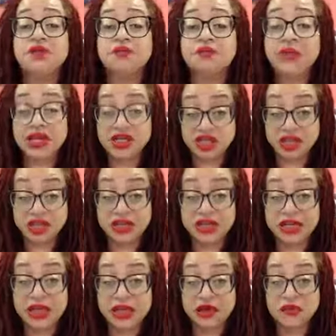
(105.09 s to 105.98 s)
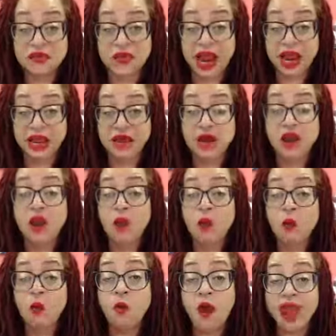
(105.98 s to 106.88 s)
Make sure you get it right
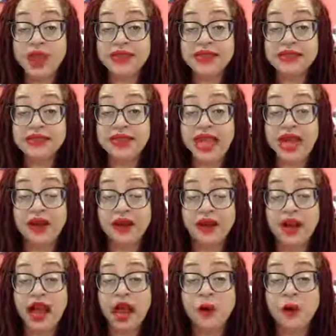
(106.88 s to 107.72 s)
write it down.